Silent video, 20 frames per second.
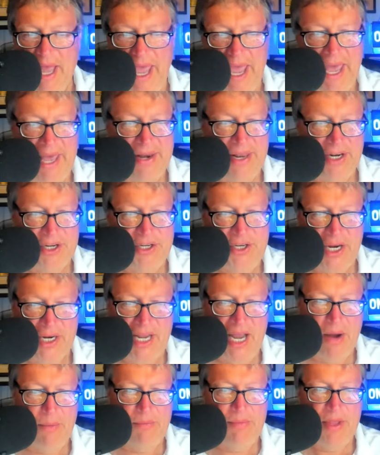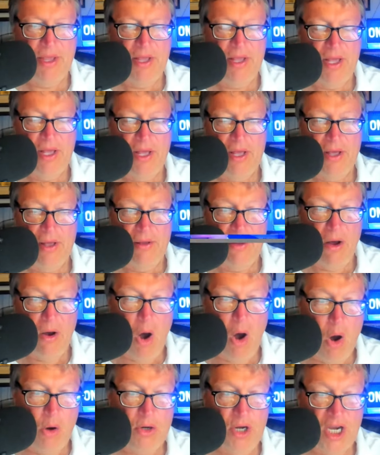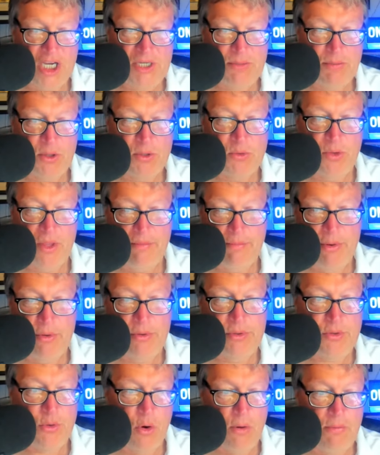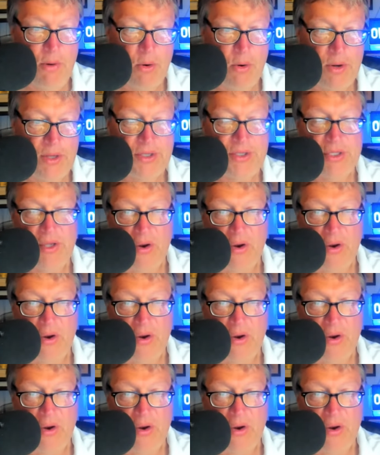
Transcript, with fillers: and uh, check out all customers with a boost or bonus.